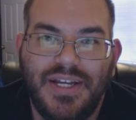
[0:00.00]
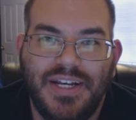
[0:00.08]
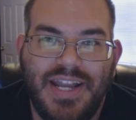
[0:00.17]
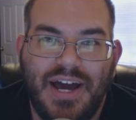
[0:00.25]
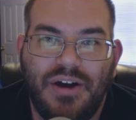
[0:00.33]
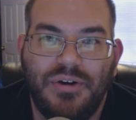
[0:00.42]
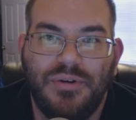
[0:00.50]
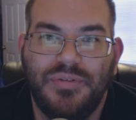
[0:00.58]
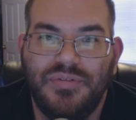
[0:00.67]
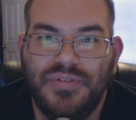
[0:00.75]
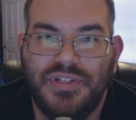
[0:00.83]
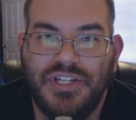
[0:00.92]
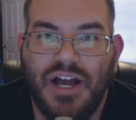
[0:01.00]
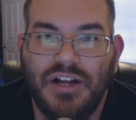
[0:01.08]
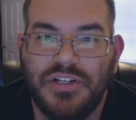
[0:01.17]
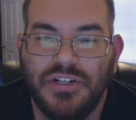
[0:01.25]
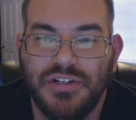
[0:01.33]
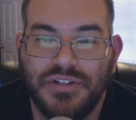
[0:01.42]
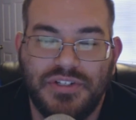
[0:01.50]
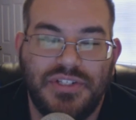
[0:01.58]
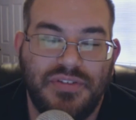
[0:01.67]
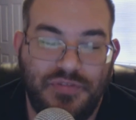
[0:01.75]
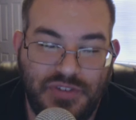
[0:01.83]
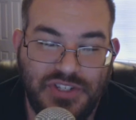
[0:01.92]
Now,
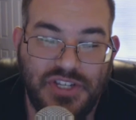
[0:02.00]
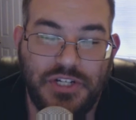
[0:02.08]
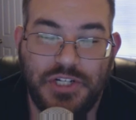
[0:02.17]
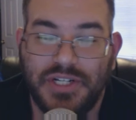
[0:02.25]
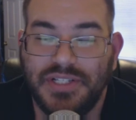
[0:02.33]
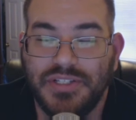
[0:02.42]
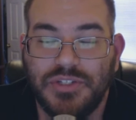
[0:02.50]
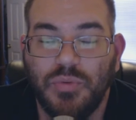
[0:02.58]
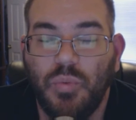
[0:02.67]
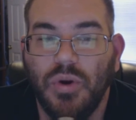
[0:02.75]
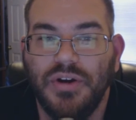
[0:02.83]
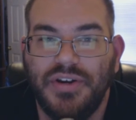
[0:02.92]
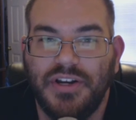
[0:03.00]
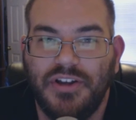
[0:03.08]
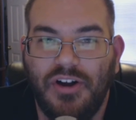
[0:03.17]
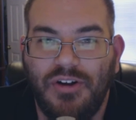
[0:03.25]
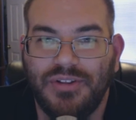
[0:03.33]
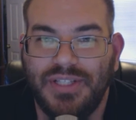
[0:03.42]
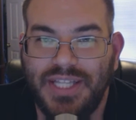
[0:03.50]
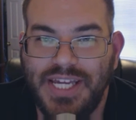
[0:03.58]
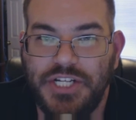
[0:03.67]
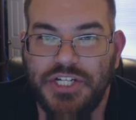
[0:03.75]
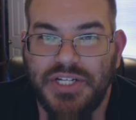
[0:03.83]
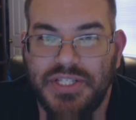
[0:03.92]
doctors, physicians weren't called
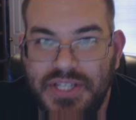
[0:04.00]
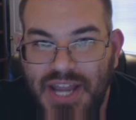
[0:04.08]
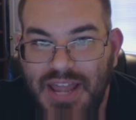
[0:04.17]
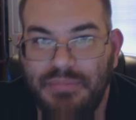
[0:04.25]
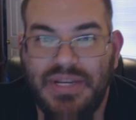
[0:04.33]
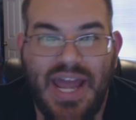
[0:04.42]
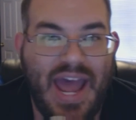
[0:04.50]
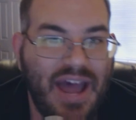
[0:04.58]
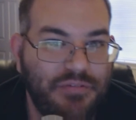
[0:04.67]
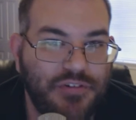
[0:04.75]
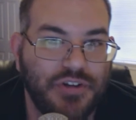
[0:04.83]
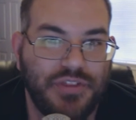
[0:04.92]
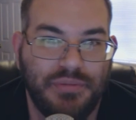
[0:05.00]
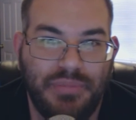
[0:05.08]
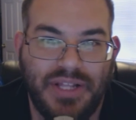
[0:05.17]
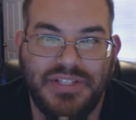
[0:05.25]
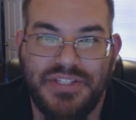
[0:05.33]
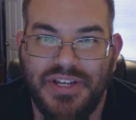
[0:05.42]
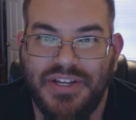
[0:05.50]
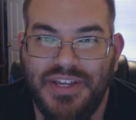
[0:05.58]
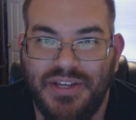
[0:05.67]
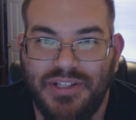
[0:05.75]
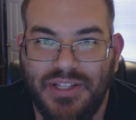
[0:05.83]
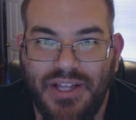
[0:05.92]
leeches named after the
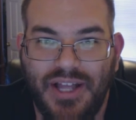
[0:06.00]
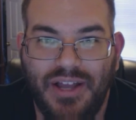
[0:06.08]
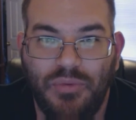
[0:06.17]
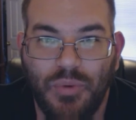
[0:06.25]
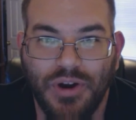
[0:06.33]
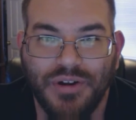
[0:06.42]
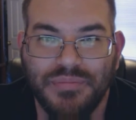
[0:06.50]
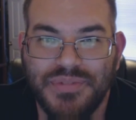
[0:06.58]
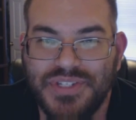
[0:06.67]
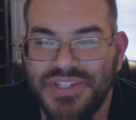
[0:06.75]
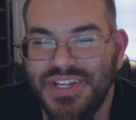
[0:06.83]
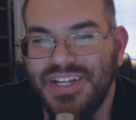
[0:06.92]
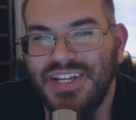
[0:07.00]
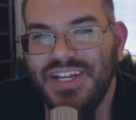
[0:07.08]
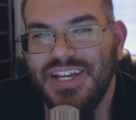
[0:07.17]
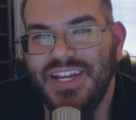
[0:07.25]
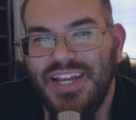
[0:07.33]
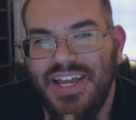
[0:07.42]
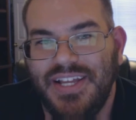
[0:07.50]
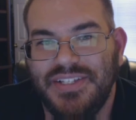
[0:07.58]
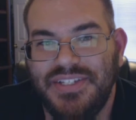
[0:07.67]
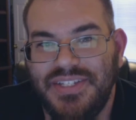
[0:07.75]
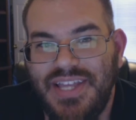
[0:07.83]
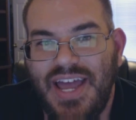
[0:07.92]
blood-sucking worms.
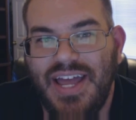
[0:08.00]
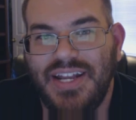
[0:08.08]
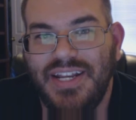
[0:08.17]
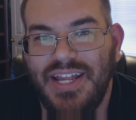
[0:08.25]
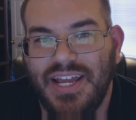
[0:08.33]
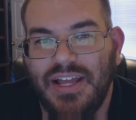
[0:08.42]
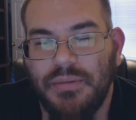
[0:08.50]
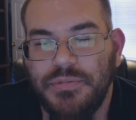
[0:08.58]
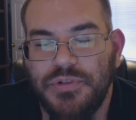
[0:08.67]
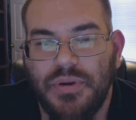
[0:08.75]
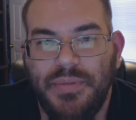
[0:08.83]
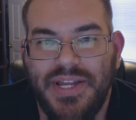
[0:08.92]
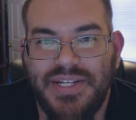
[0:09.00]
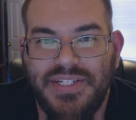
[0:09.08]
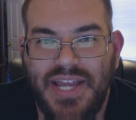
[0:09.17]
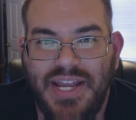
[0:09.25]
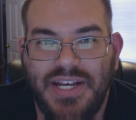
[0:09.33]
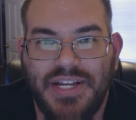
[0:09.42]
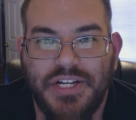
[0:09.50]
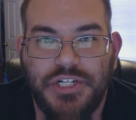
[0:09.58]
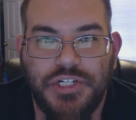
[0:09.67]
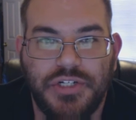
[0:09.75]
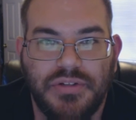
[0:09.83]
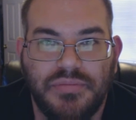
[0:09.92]
Instead, it comes from a
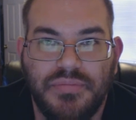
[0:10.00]
Danish,